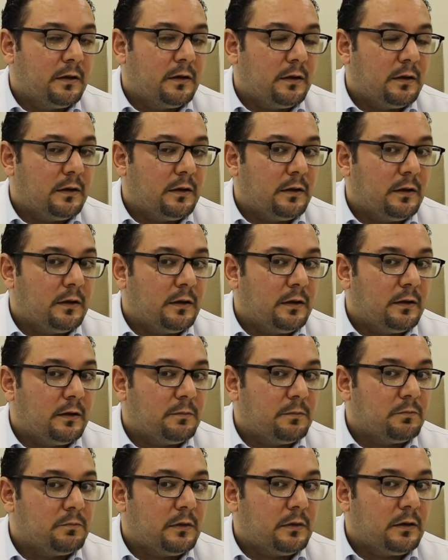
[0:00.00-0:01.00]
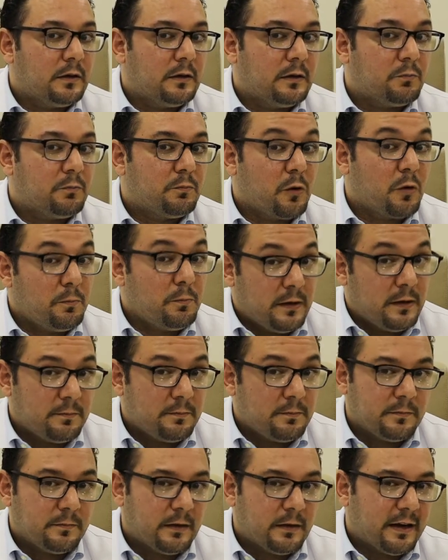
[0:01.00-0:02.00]

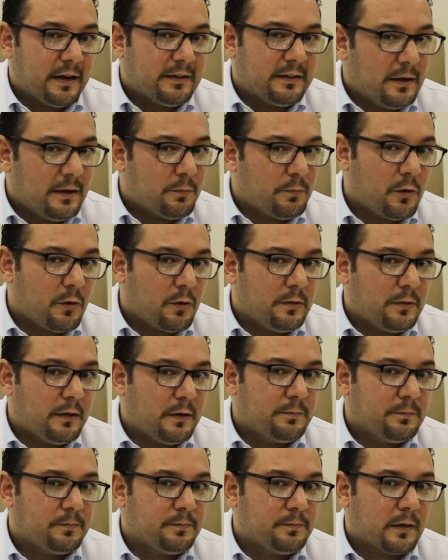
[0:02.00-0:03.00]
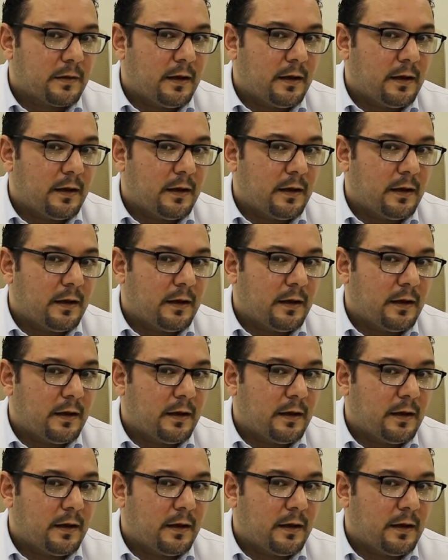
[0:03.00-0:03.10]
problem, like knee problem,